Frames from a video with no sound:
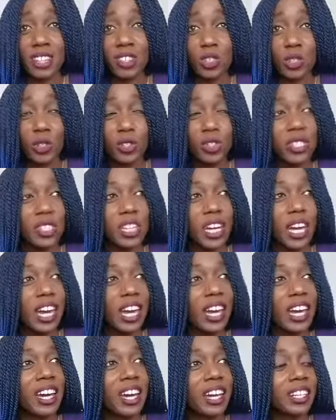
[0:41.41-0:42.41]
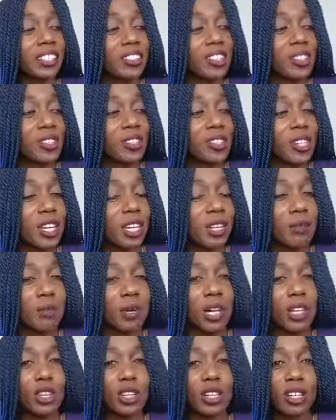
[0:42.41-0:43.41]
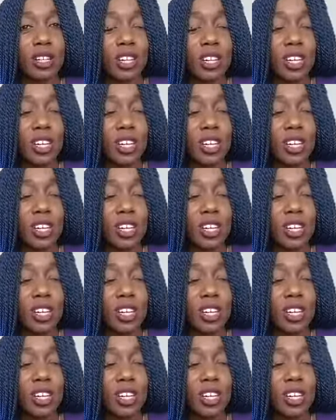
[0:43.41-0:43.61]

stroke today, and just thinking about the,